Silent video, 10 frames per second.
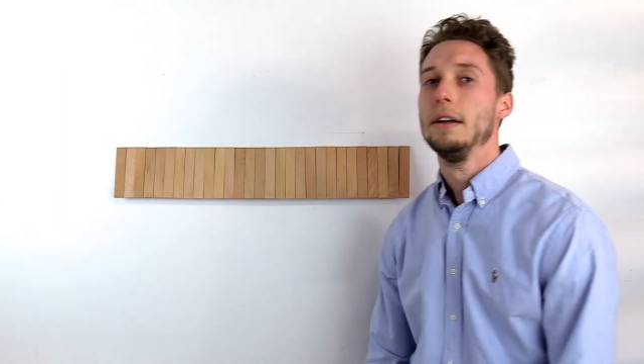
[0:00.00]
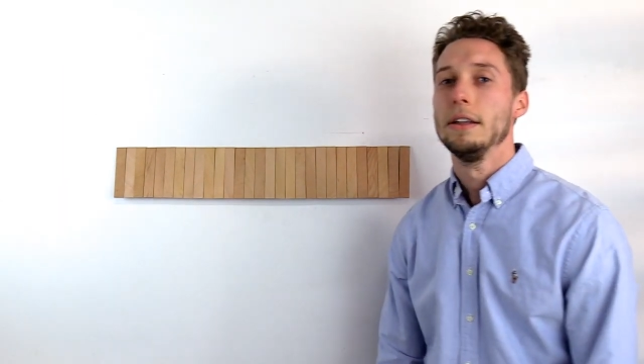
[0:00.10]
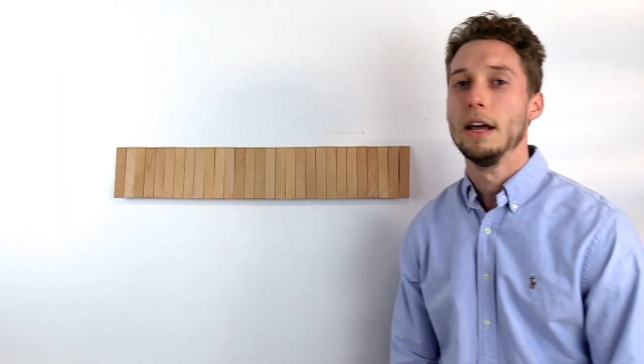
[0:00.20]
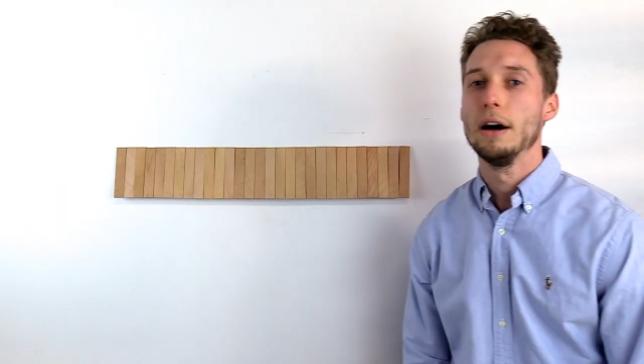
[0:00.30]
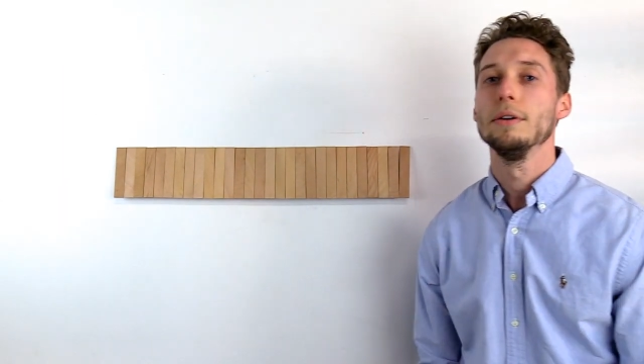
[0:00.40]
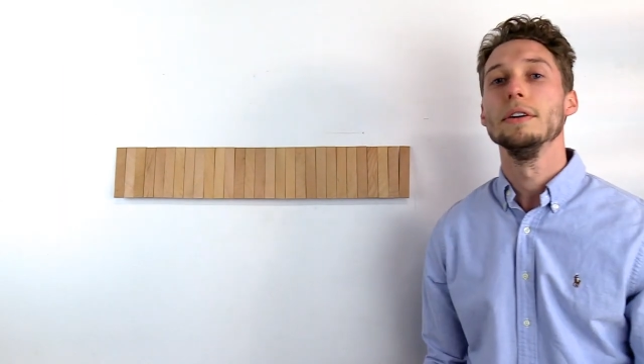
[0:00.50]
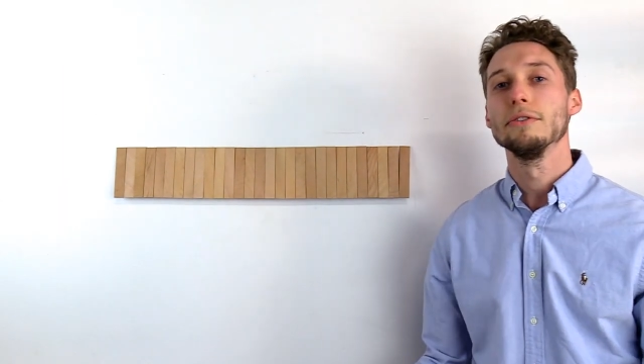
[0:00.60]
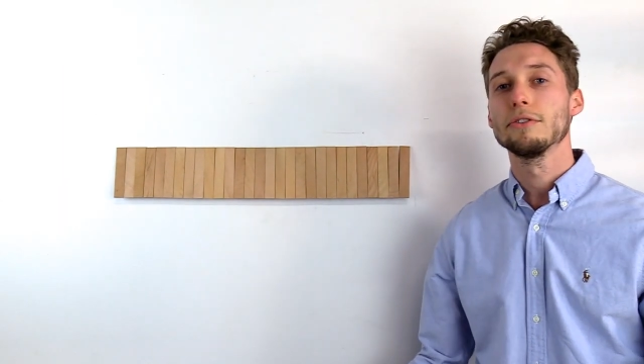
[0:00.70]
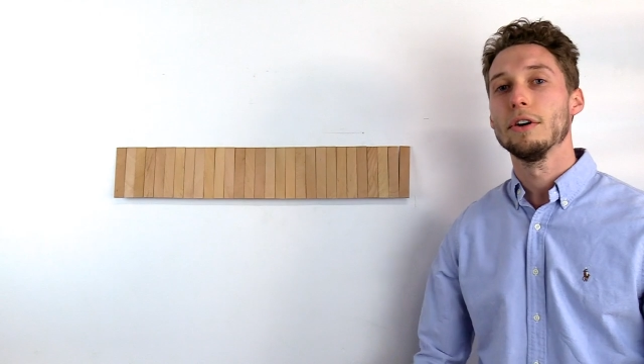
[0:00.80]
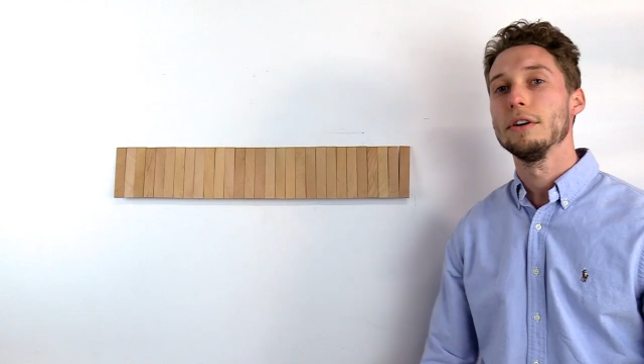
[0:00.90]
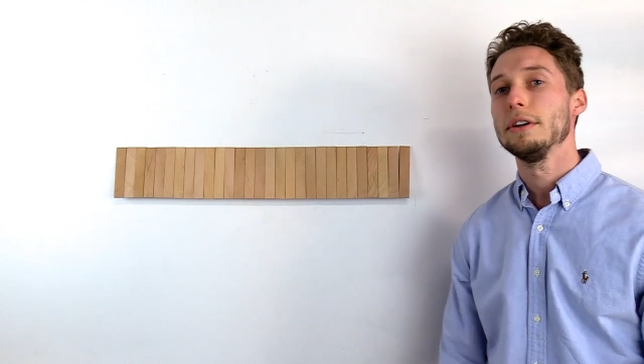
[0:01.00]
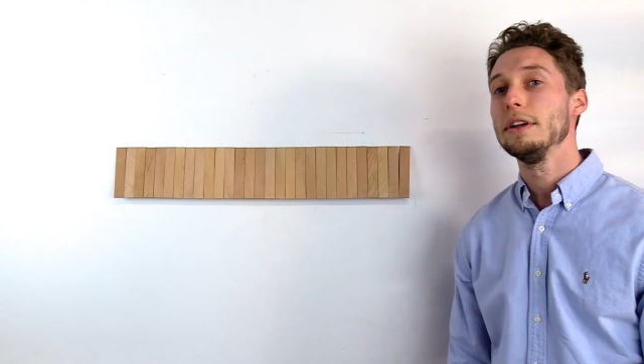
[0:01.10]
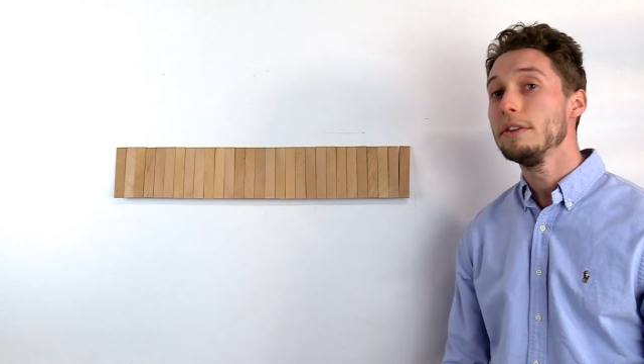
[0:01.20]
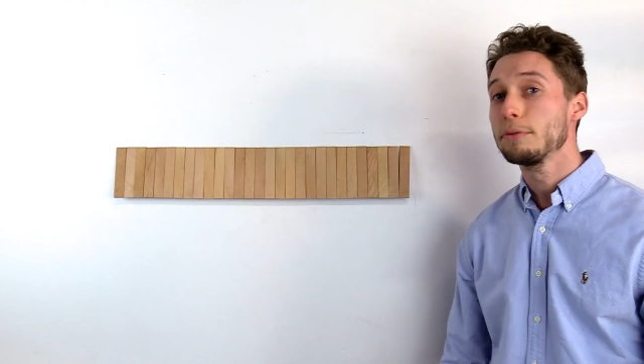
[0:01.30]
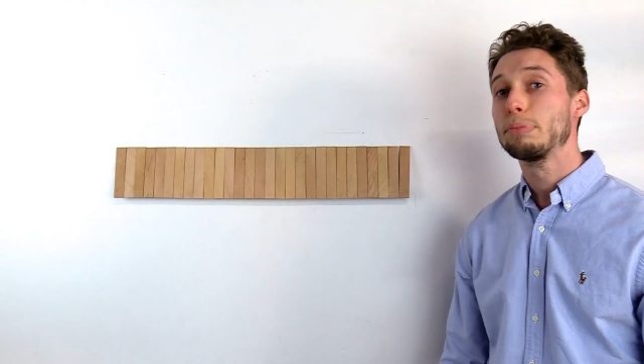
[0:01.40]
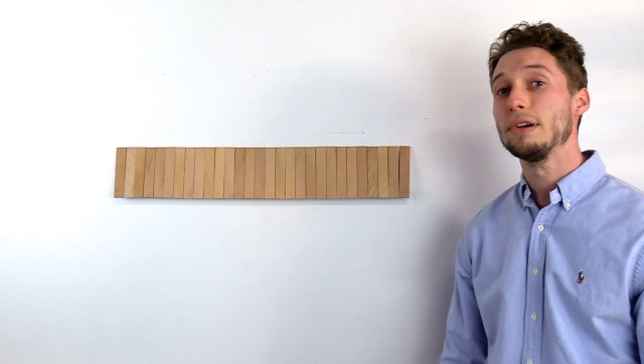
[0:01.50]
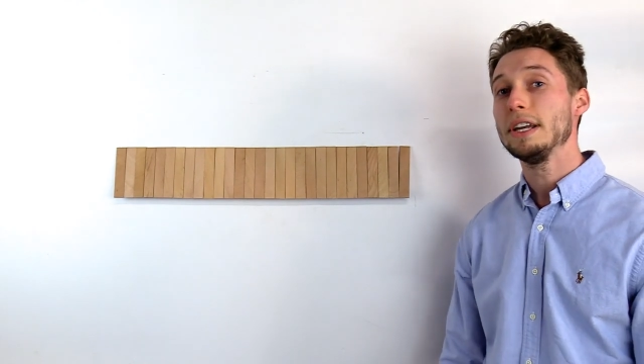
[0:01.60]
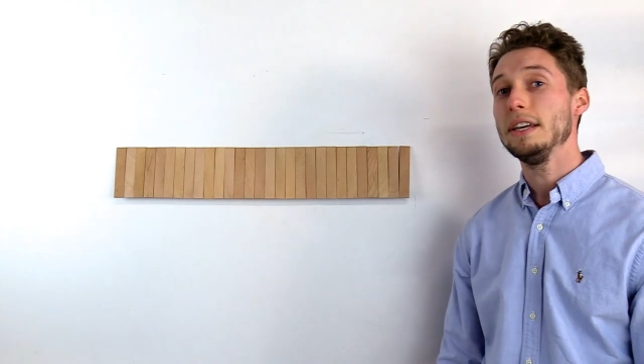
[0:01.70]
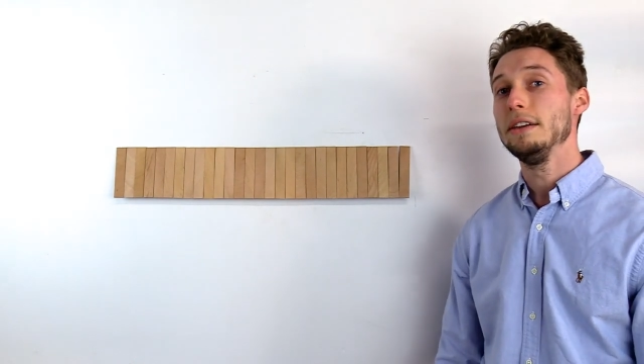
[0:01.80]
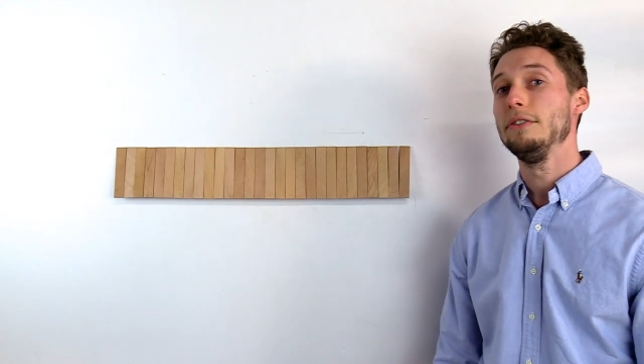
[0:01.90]
Now, installing it is pretty
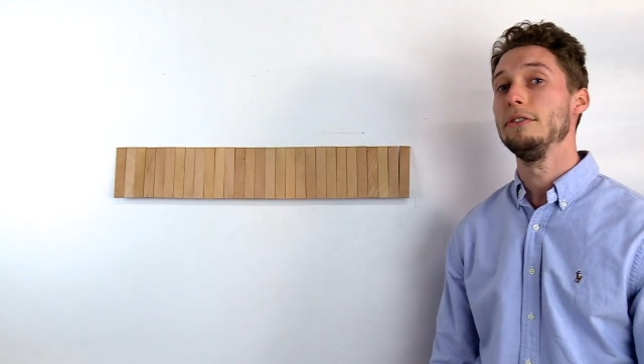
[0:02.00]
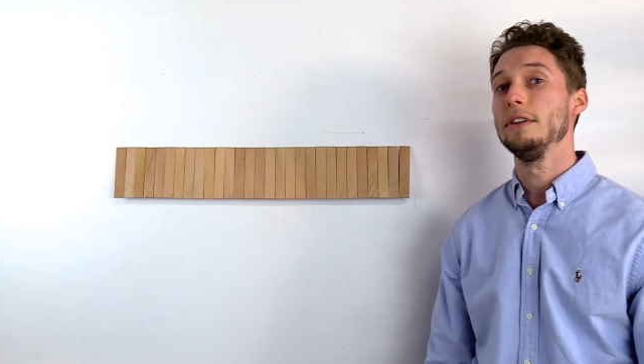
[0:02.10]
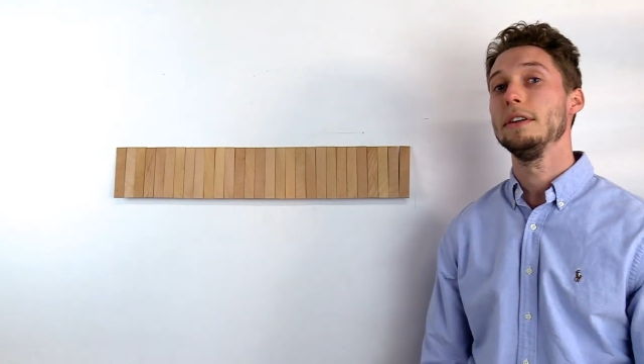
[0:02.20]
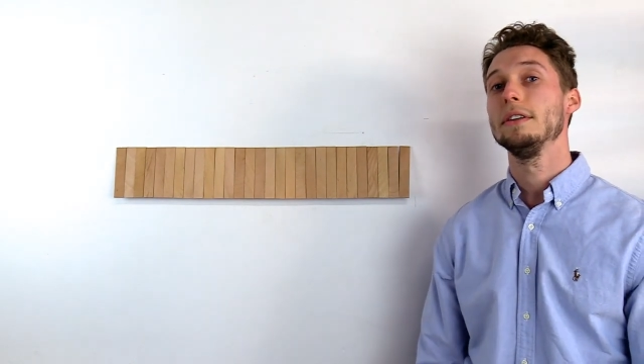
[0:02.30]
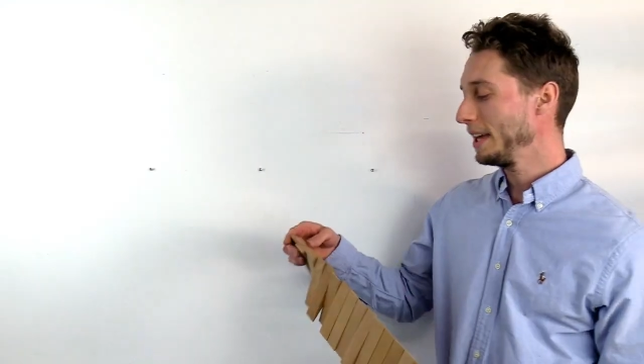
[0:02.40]
easy.